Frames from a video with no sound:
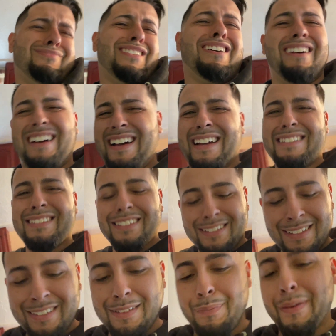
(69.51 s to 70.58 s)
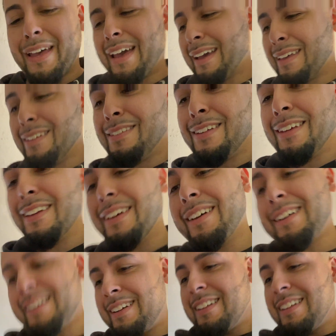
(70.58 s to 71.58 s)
what? There's a package here.